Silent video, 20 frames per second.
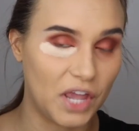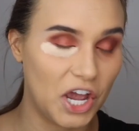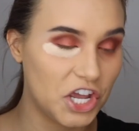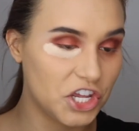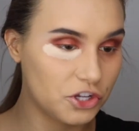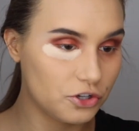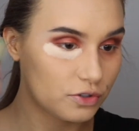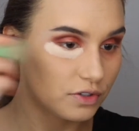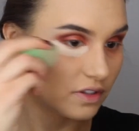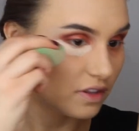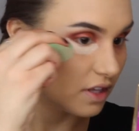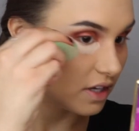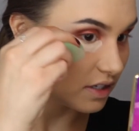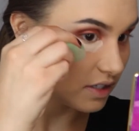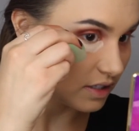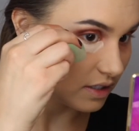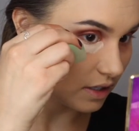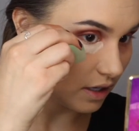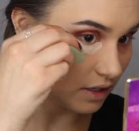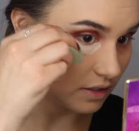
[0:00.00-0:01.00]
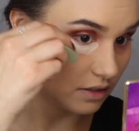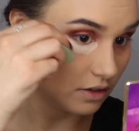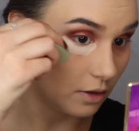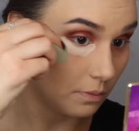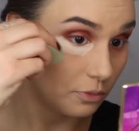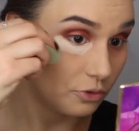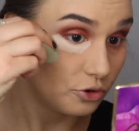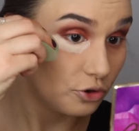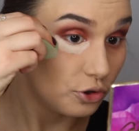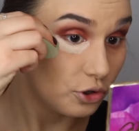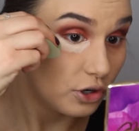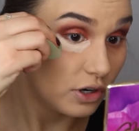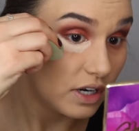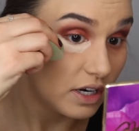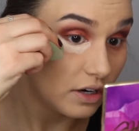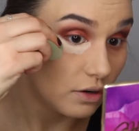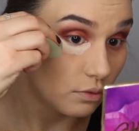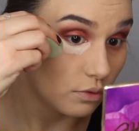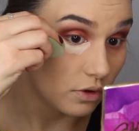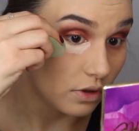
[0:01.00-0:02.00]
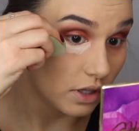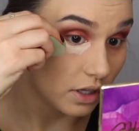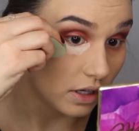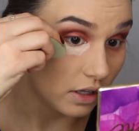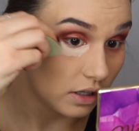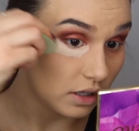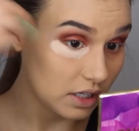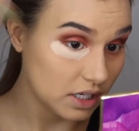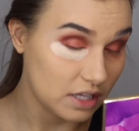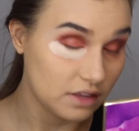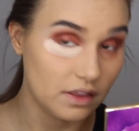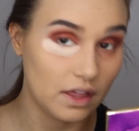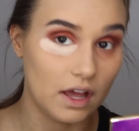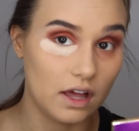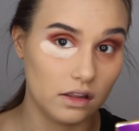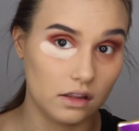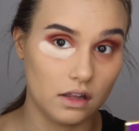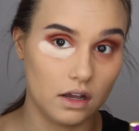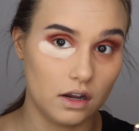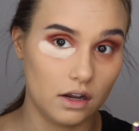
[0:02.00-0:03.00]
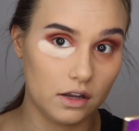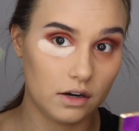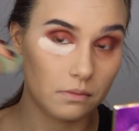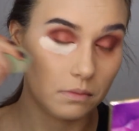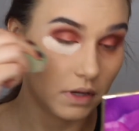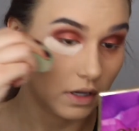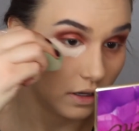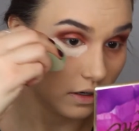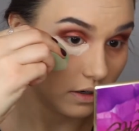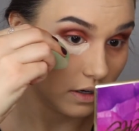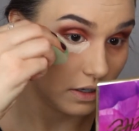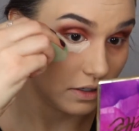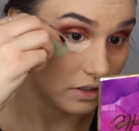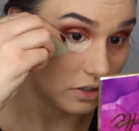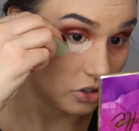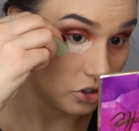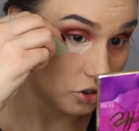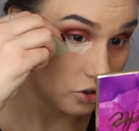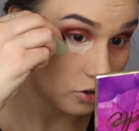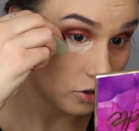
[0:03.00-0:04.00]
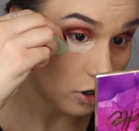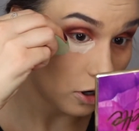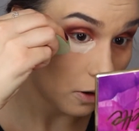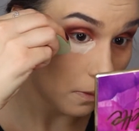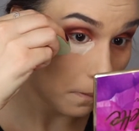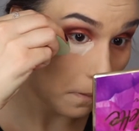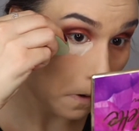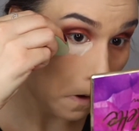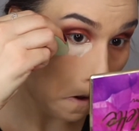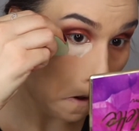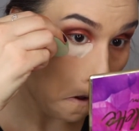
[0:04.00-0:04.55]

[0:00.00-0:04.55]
I use this as an opportunity to really clean that line and make it nice and sharp.